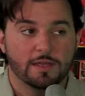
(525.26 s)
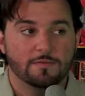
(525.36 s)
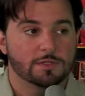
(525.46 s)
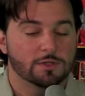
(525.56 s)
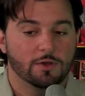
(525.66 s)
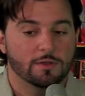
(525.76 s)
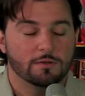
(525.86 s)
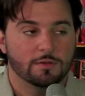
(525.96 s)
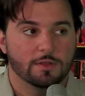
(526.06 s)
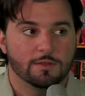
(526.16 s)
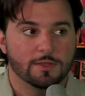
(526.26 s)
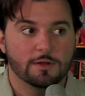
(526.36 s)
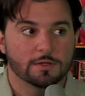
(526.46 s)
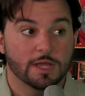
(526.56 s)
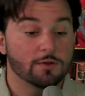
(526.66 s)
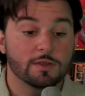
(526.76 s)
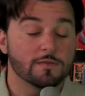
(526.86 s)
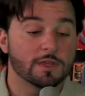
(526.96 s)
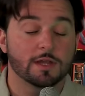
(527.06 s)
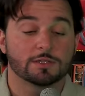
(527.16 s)
even saw it in theaters. I don't even
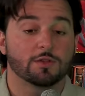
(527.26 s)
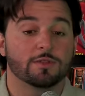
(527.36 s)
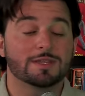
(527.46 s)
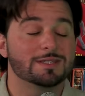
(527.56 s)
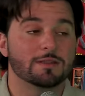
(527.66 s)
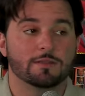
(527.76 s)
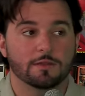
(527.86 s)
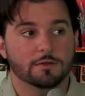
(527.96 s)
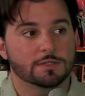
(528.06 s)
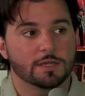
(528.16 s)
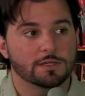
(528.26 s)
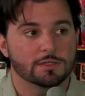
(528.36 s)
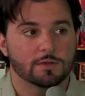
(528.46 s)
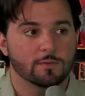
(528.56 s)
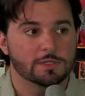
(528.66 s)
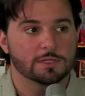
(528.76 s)
think I saw this in theaters. I saw